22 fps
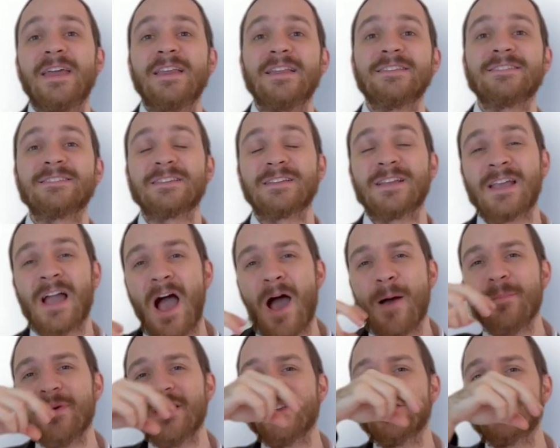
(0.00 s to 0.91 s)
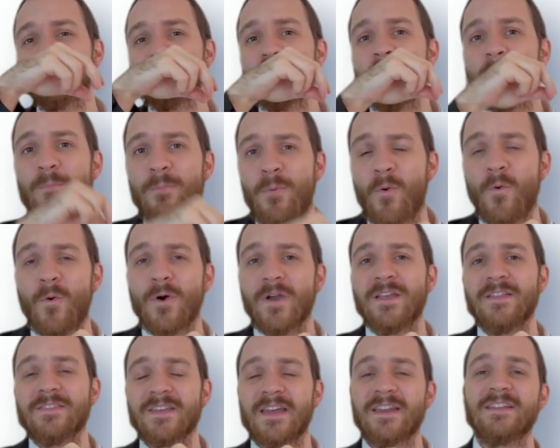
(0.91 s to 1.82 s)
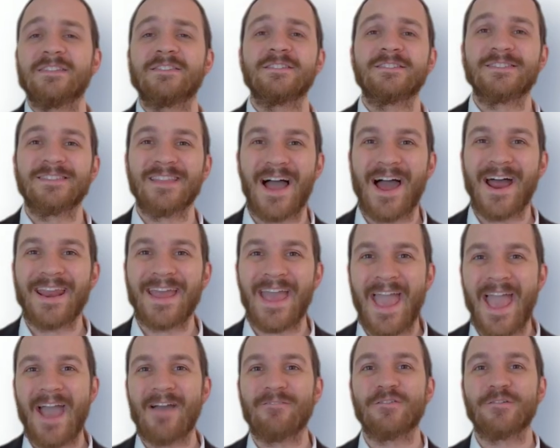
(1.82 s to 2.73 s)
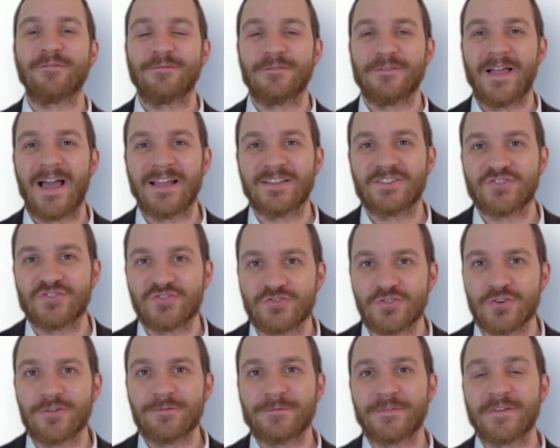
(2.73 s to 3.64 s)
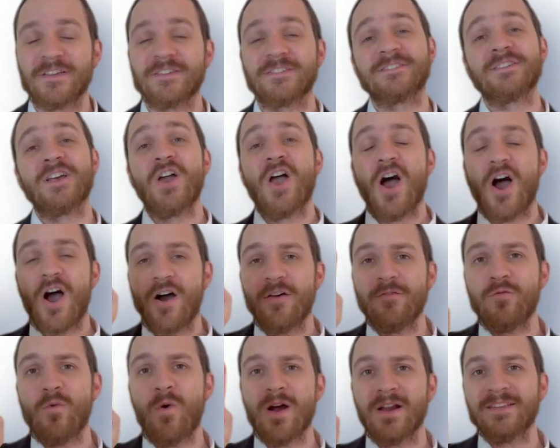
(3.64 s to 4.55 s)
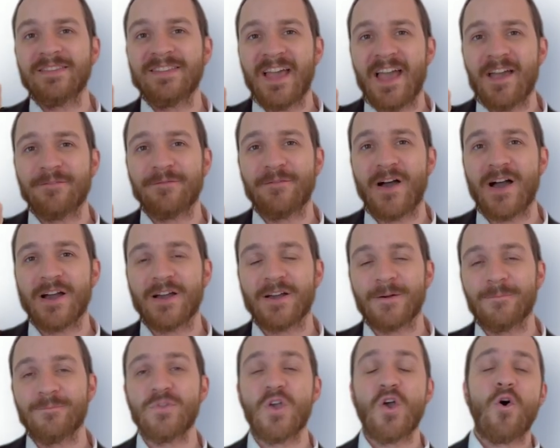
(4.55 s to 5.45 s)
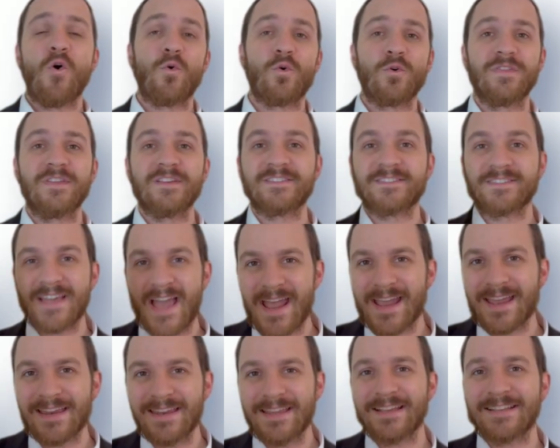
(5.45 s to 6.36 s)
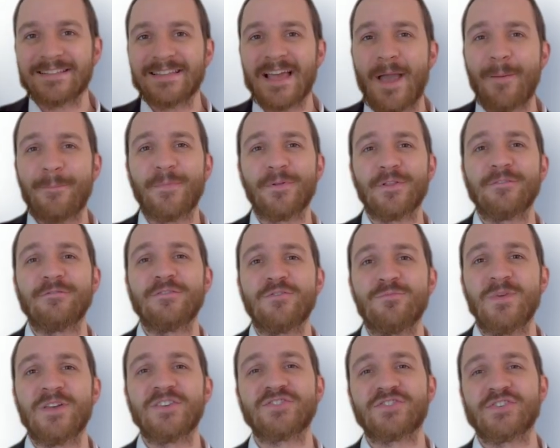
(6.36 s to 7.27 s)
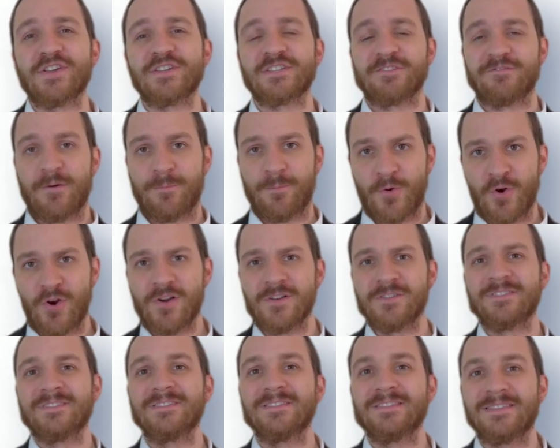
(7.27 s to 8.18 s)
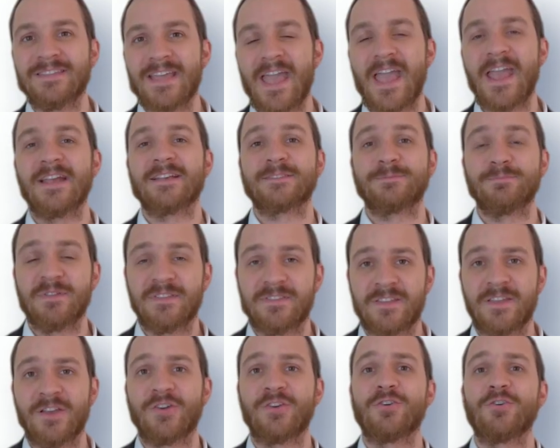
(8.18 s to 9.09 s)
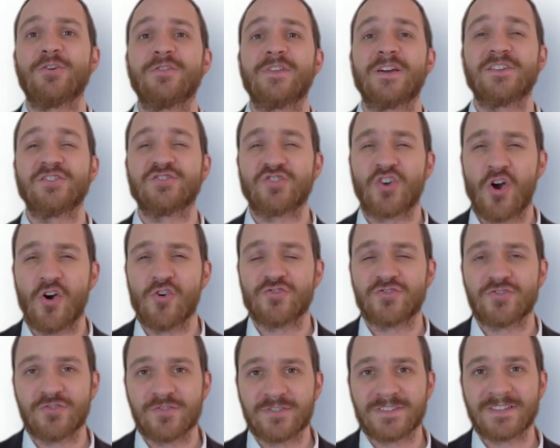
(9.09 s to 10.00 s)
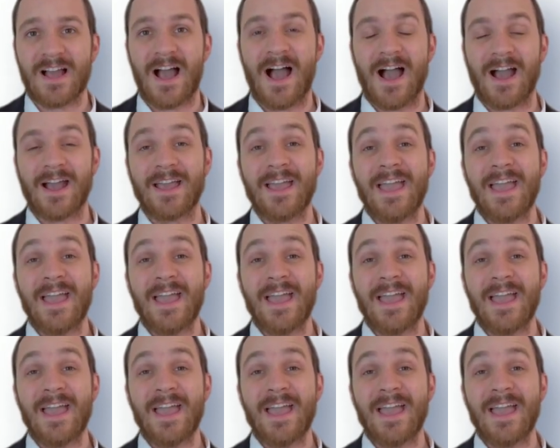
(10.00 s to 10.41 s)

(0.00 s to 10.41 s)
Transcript: is coming to a point and it does not have a flat surface of 1 tefach. Or the second example of the Mishnah is if a person takes material that is kosher schach